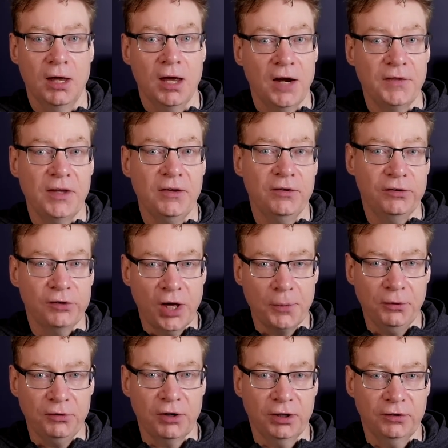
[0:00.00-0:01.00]
And then
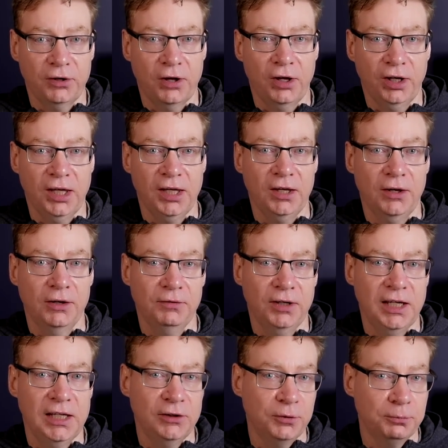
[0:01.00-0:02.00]
Cybertruck target of
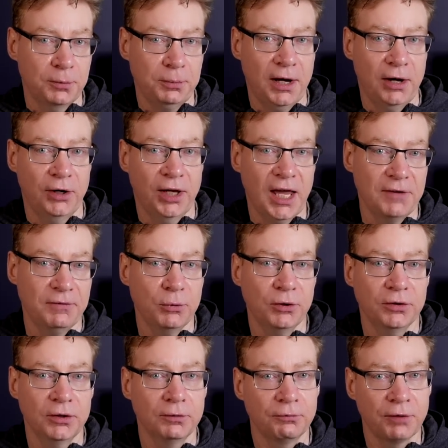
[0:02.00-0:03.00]
Elon preparing
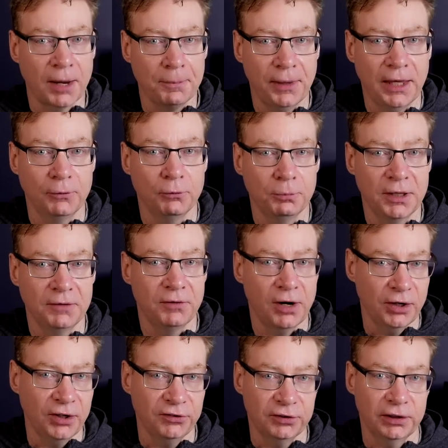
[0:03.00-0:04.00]
everyone that ramping will be
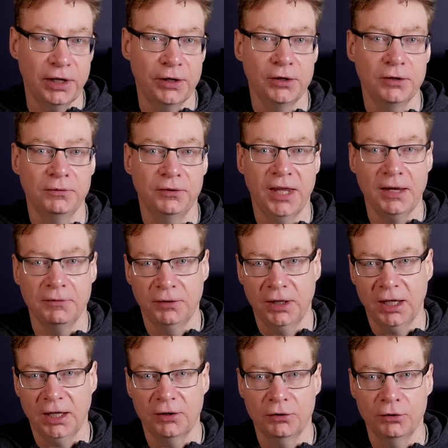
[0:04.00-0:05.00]
very slow for that
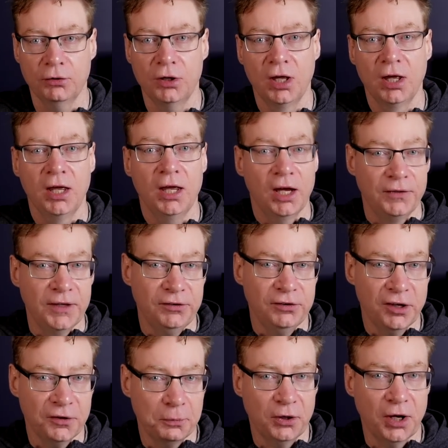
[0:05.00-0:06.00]
vehicle and this
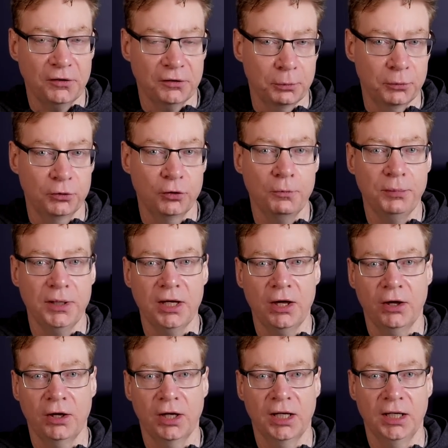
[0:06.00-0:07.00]
year's production will not be
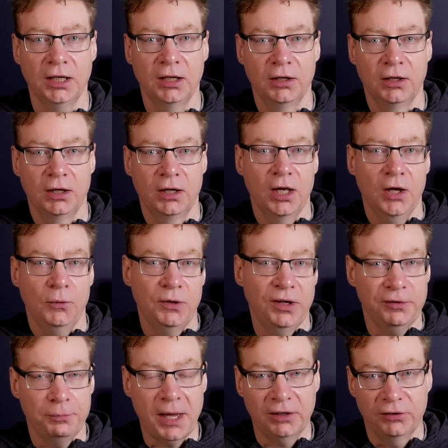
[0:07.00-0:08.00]
high. We
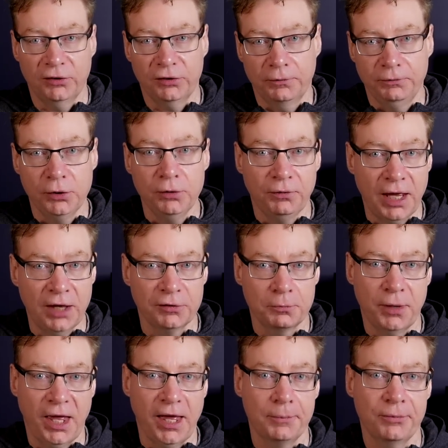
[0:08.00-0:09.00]
expect just a few
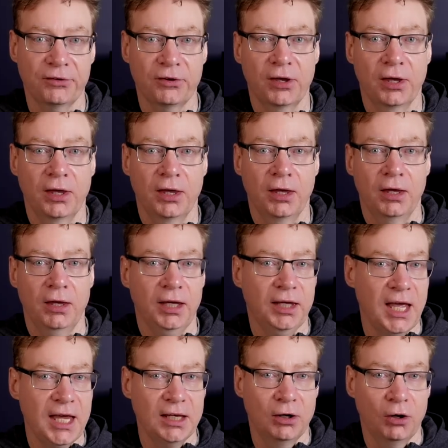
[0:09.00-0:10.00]
thousand perhaps.
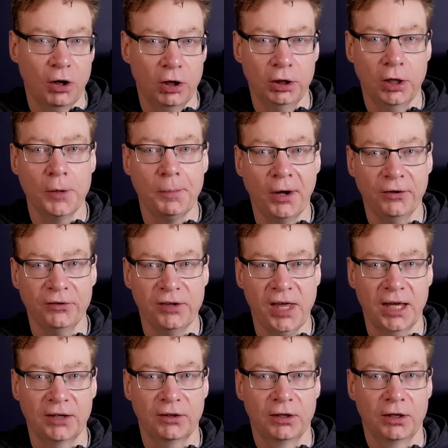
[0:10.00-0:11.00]
Again, a low bar
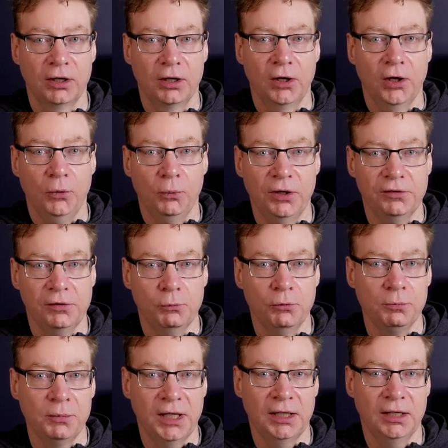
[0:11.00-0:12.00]
set, which
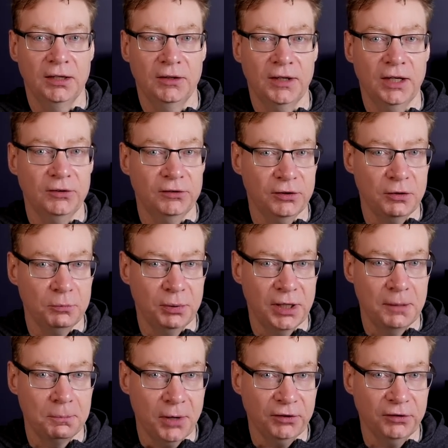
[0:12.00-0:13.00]
will mean there shouldn't
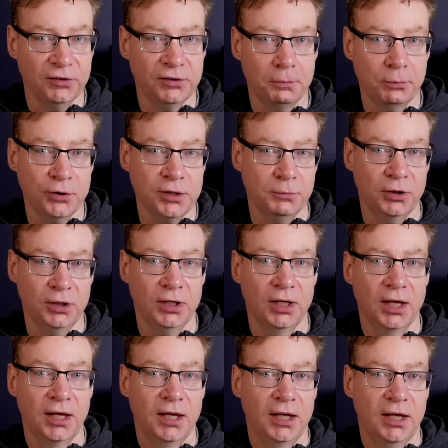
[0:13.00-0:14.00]
be much disappointment.
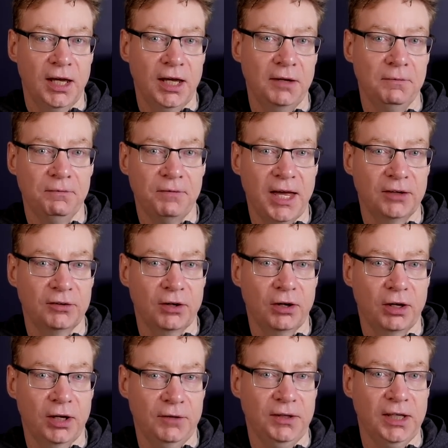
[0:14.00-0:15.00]
And in fact,
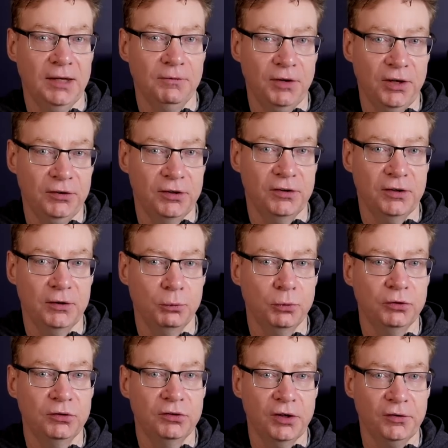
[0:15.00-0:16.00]
I think investors
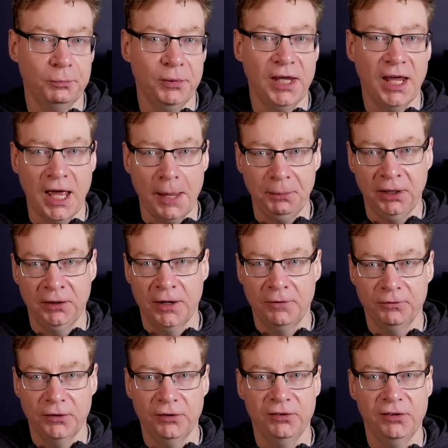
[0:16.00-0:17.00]
will just be happy
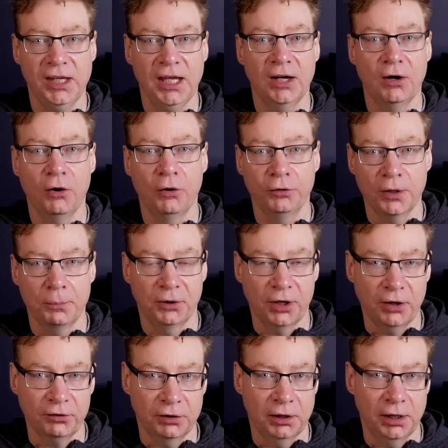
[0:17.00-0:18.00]
enough to see it on the
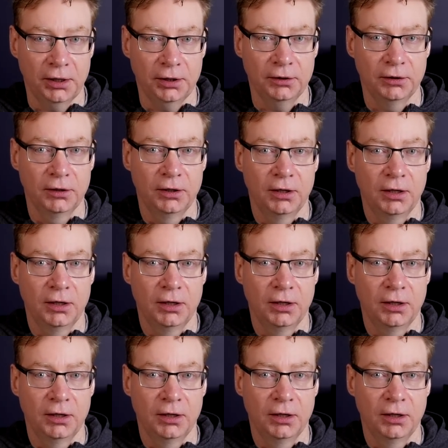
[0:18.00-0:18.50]
production line.